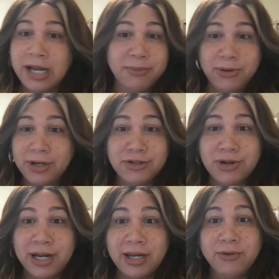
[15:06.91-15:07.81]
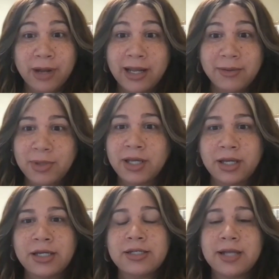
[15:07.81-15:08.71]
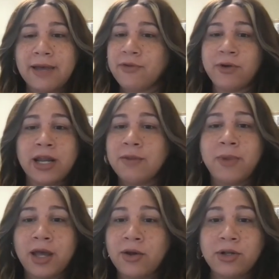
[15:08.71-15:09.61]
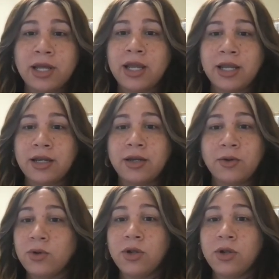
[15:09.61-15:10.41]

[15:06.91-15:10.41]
to mm. penetrate it, right? Because I've created my own lane and